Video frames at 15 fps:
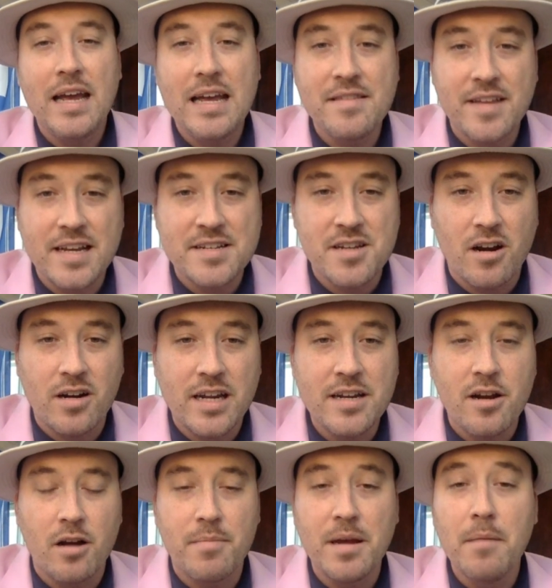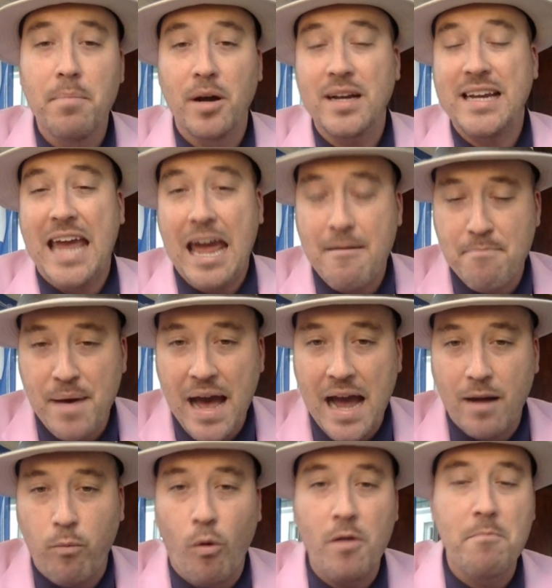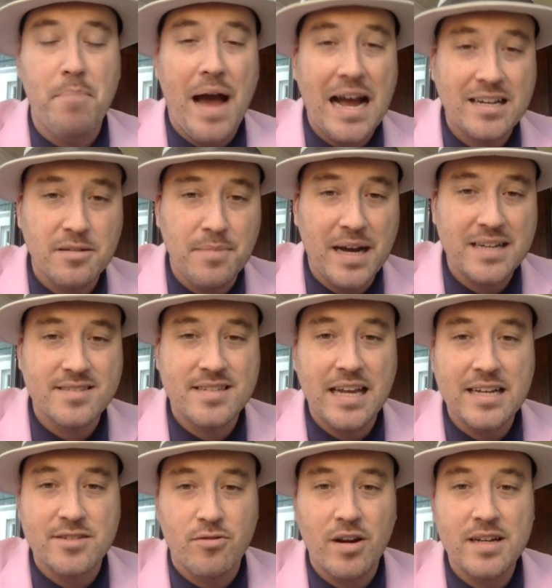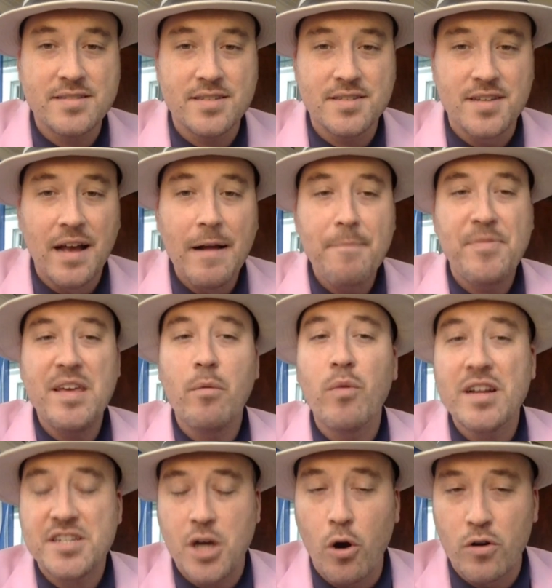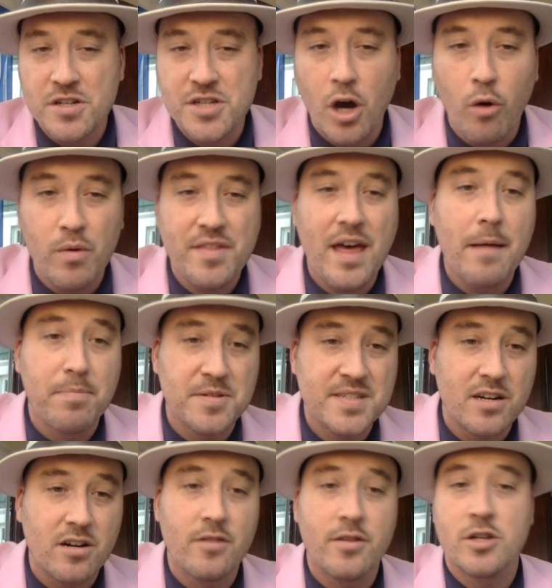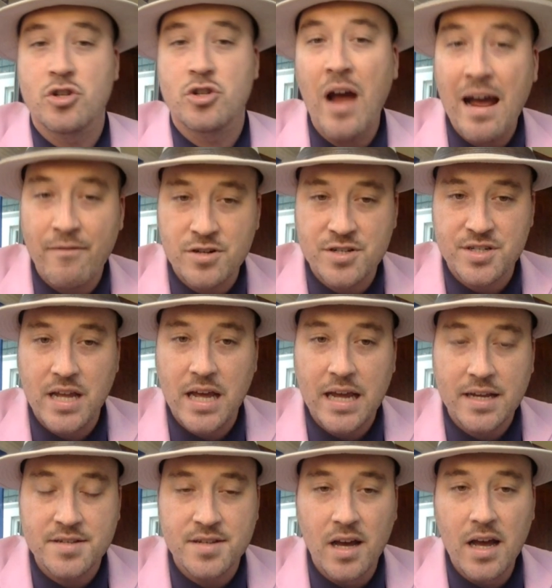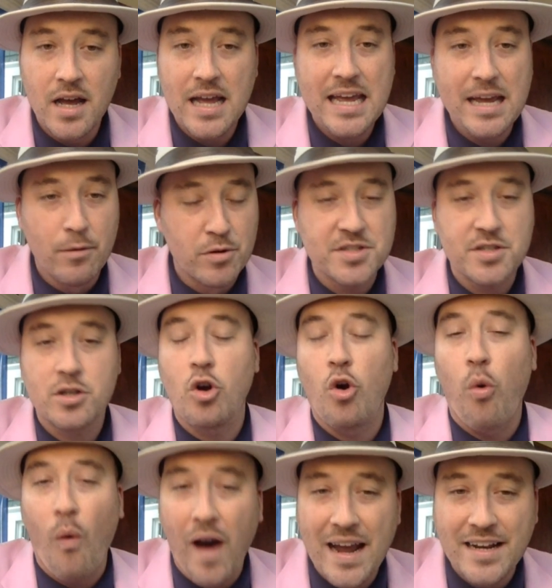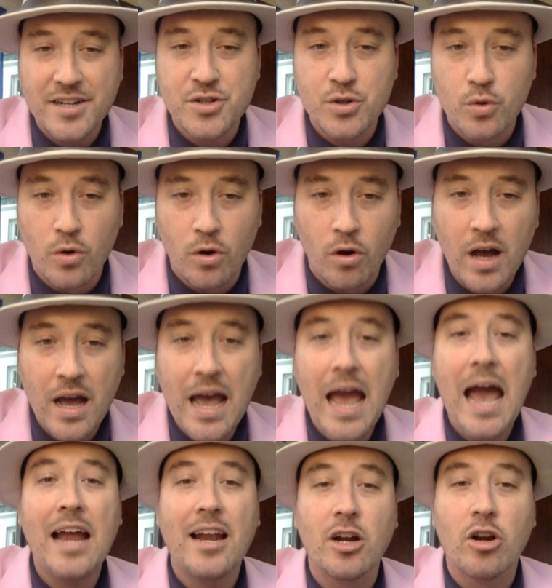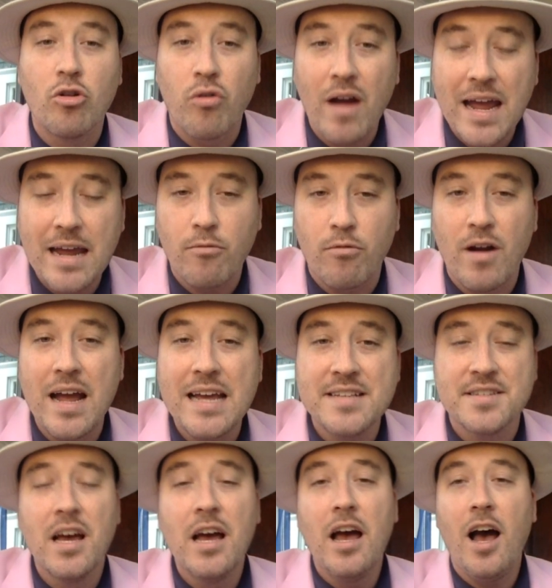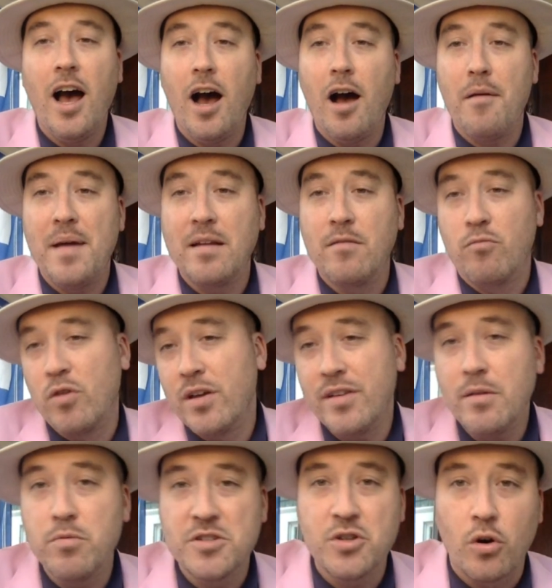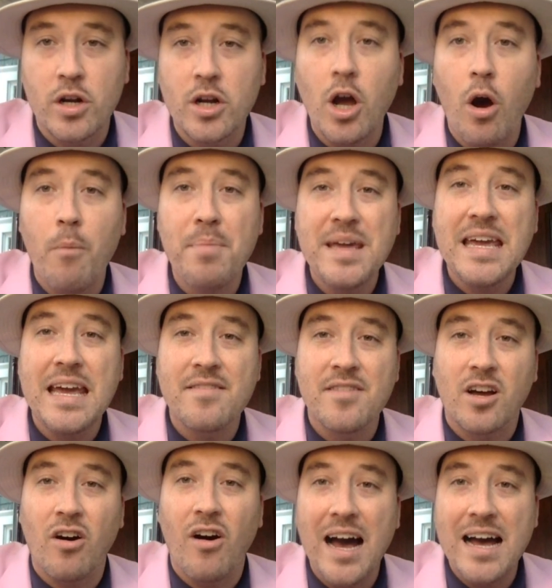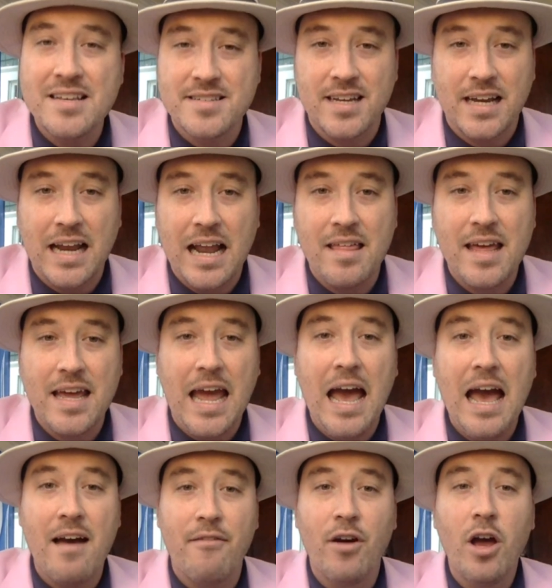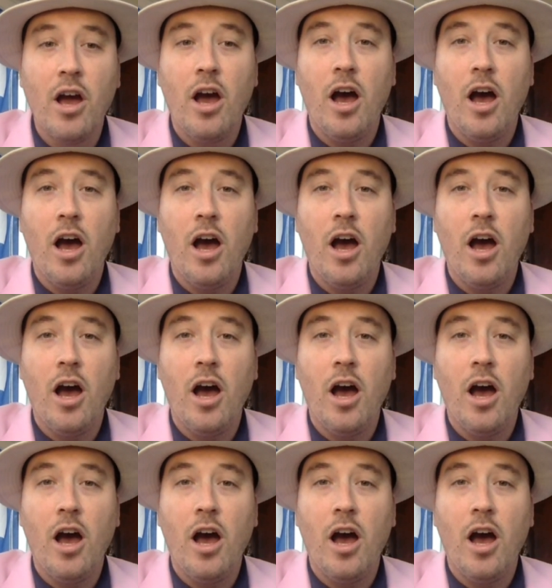in the Kentucky Derby, but came back, won back-to-back stakes races, then went toe-to-toe with Epicenter in the Traverse Stakes. It was quite a duel, had a great race, and really was going to go be in the Classic and I think have